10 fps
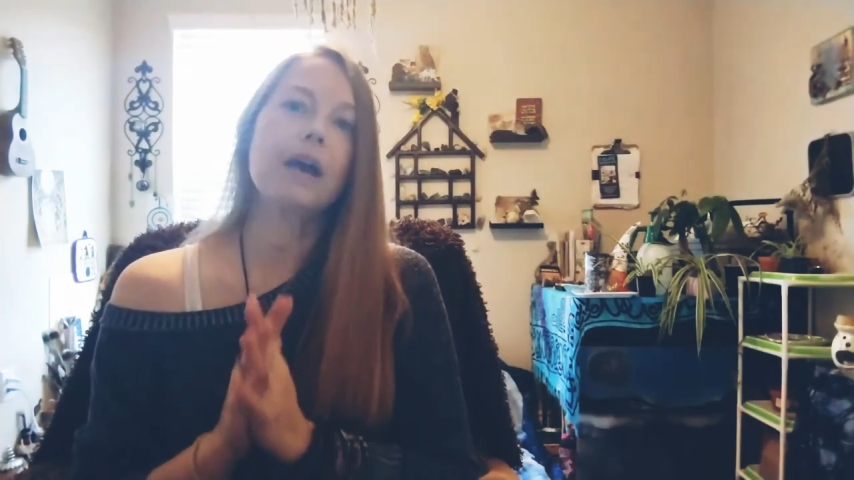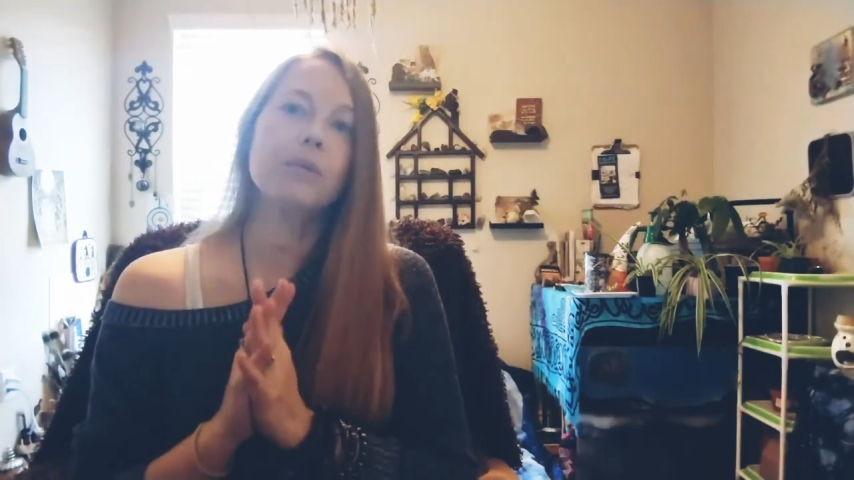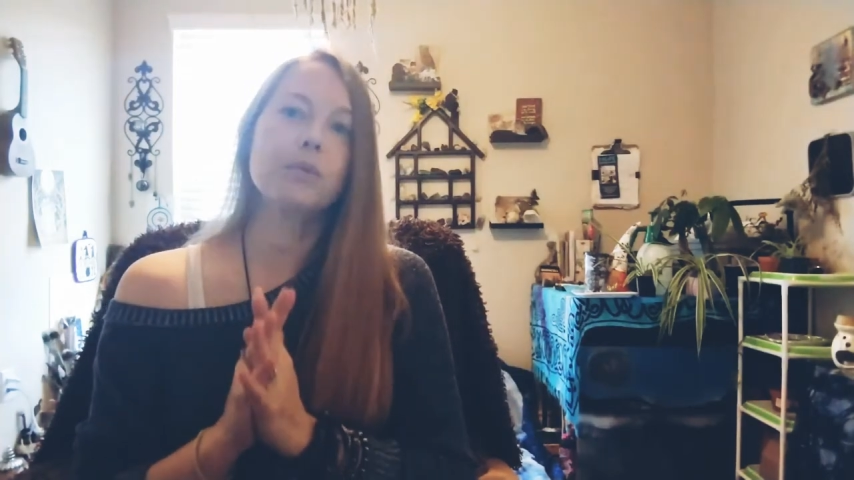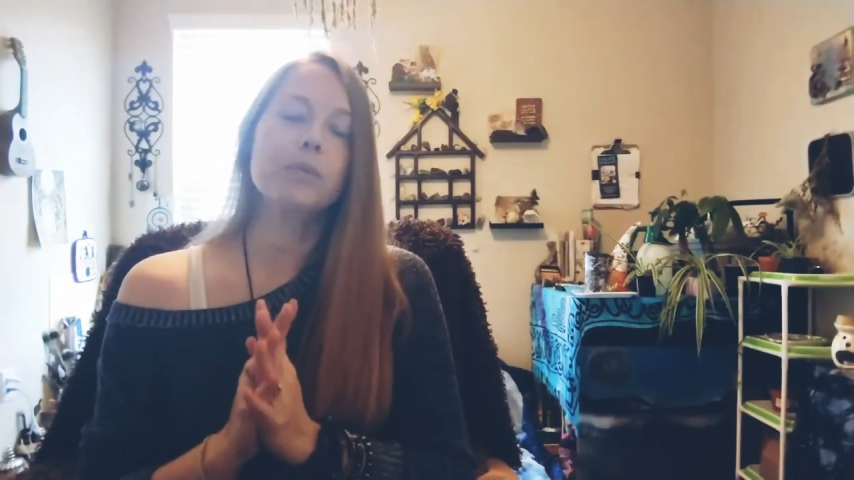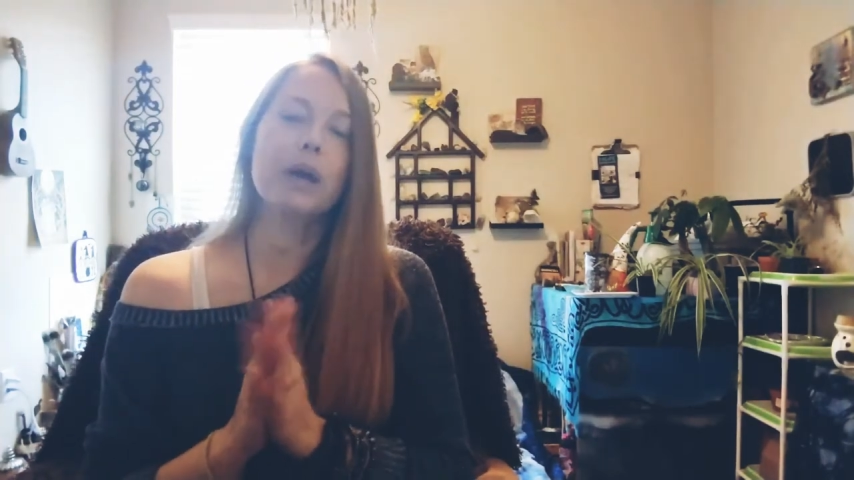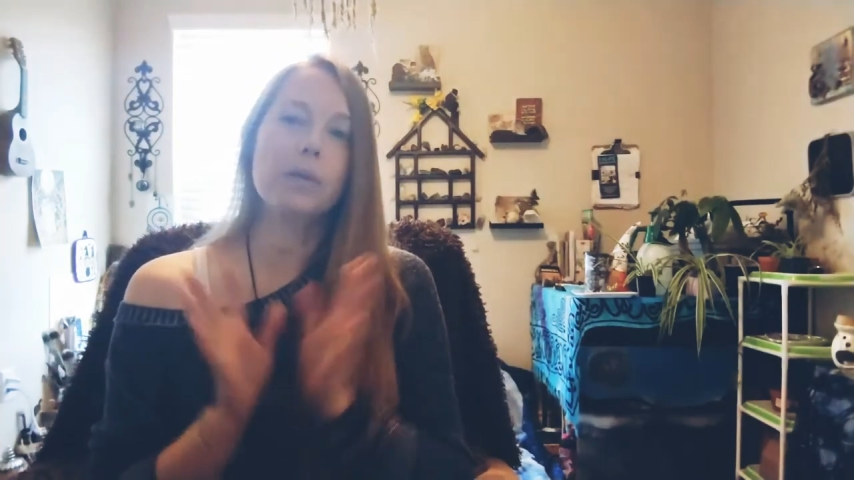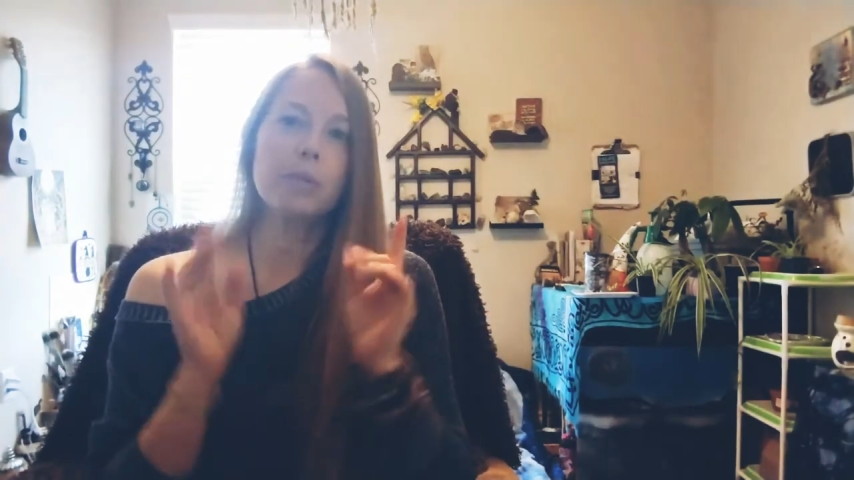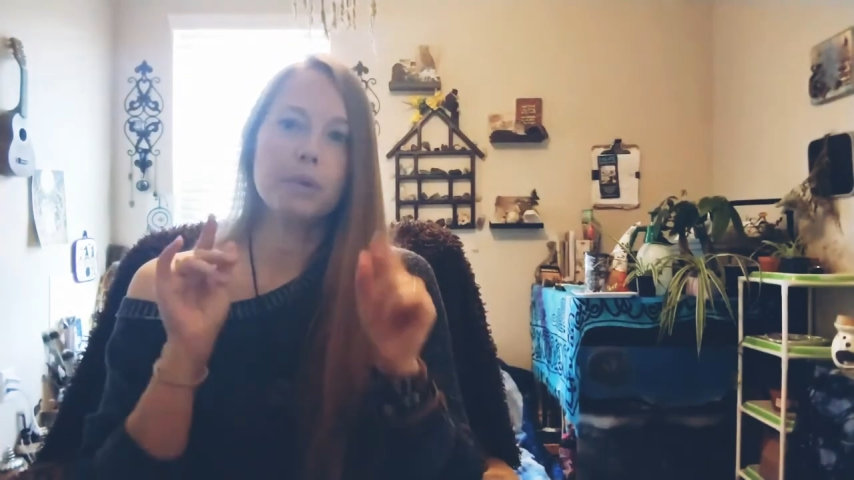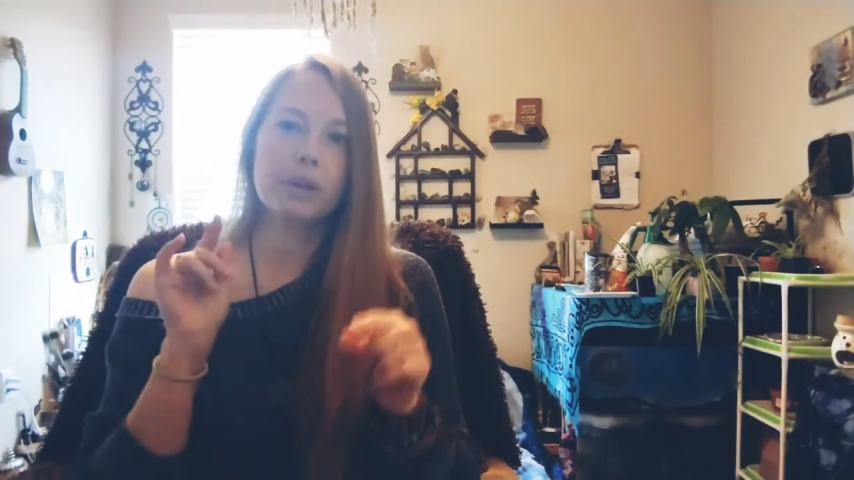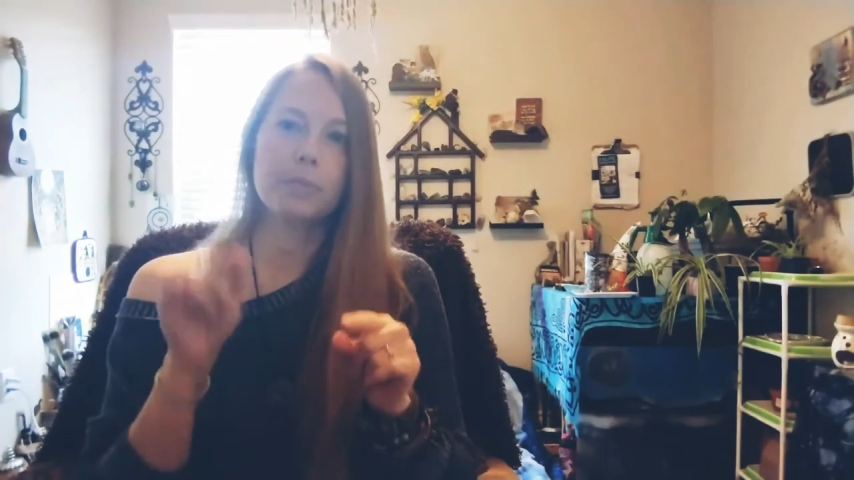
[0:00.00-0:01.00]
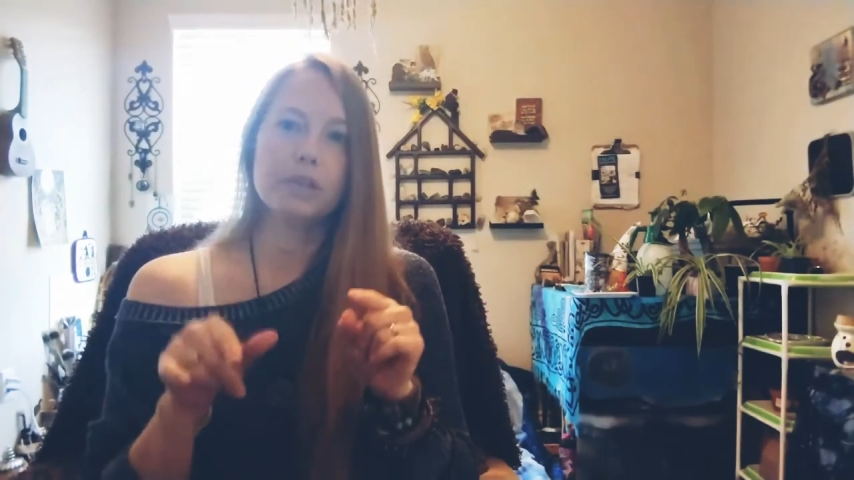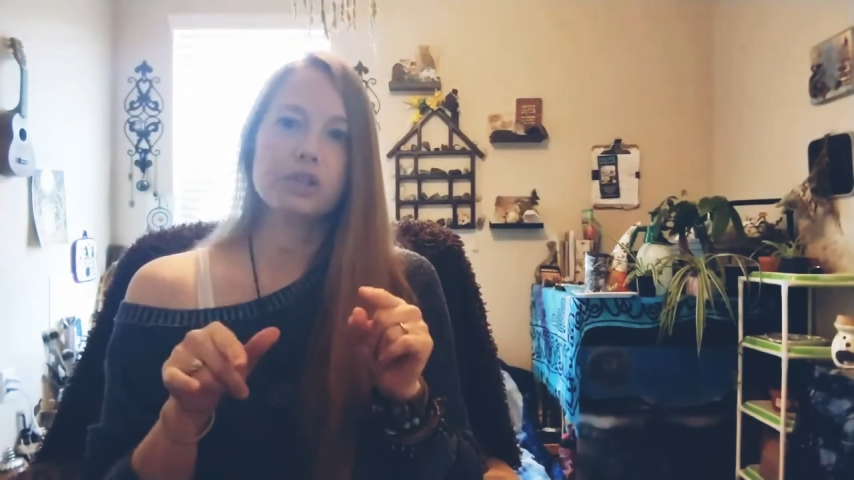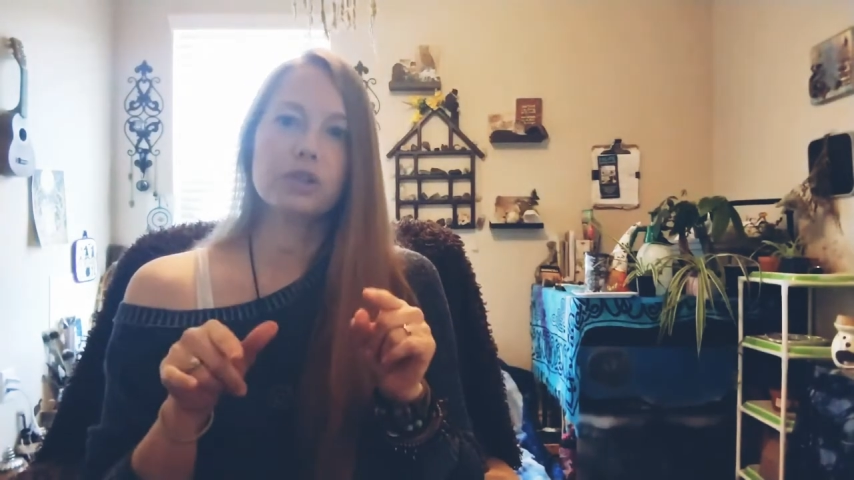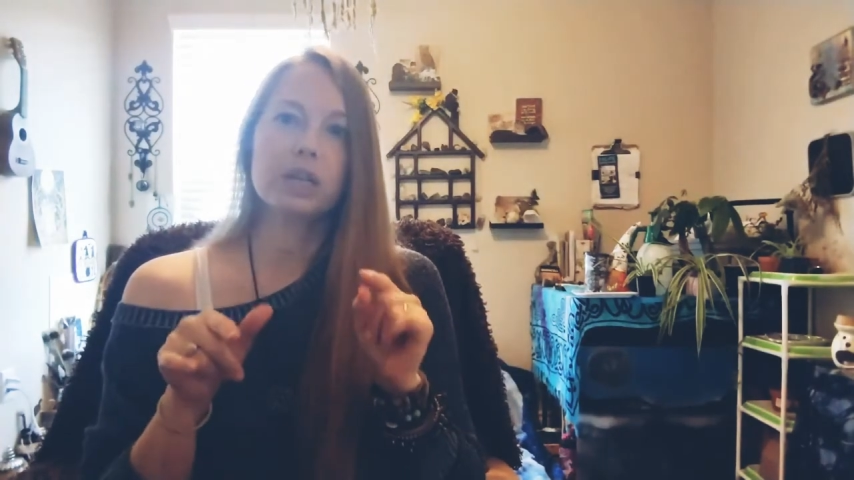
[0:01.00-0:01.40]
I will put a picture